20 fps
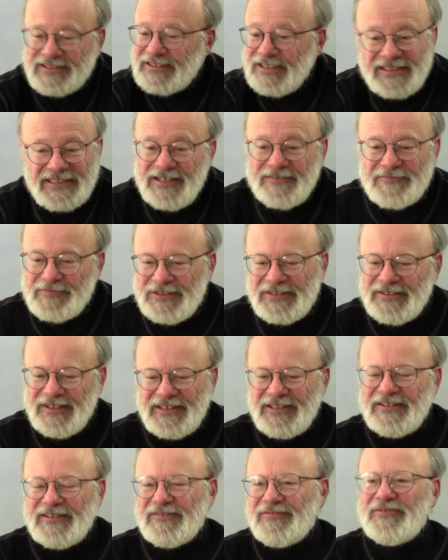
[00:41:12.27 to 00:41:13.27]
It doesn't have to be a
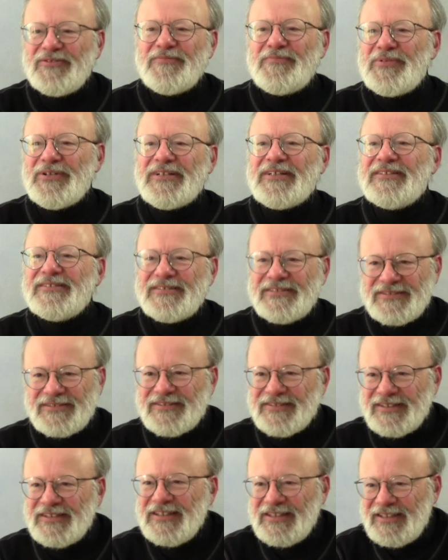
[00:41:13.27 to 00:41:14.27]
link of two parents.
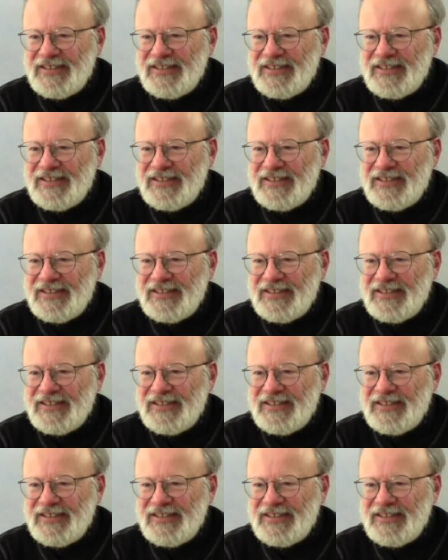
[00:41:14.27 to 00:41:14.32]
It's